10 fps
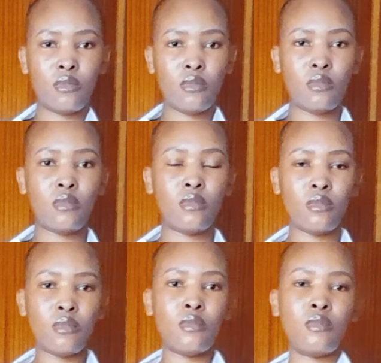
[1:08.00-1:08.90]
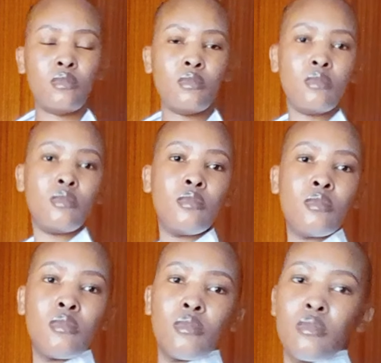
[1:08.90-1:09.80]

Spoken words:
Nothing is said.